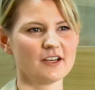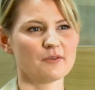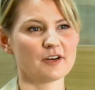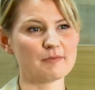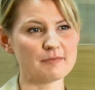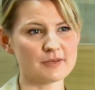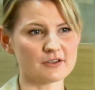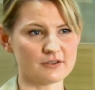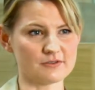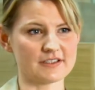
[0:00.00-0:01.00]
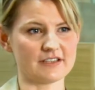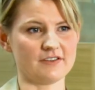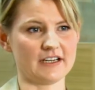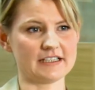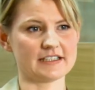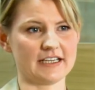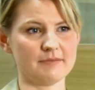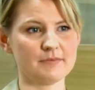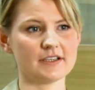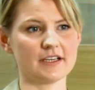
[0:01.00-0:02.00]
When a member calls the advice
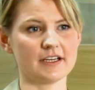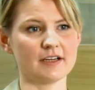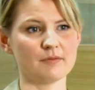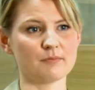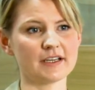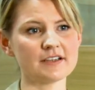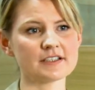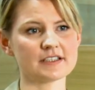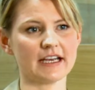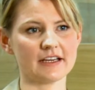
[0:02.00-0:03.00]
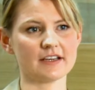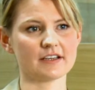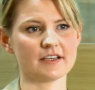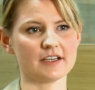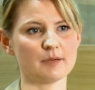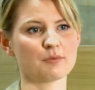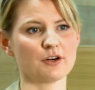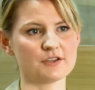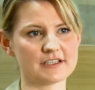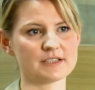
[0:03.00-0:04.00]
team, we undertake a
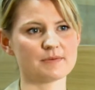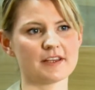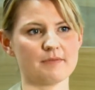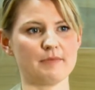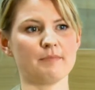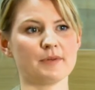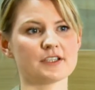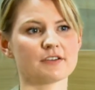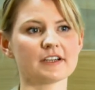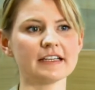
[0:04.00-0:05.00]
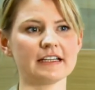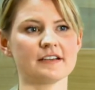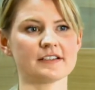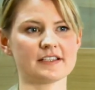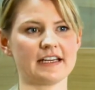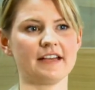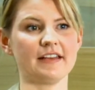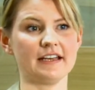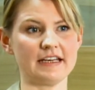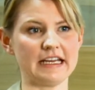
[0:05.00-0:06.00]
process with the member to really understand
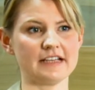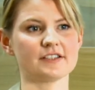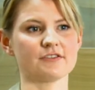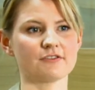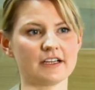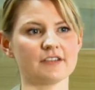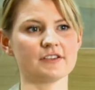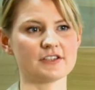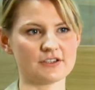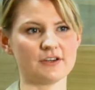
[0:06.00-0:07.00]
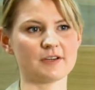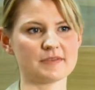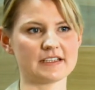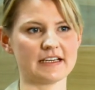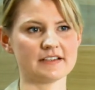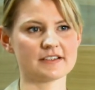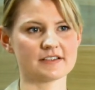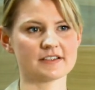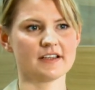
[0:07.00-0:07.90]
their needs and relevant circumstances.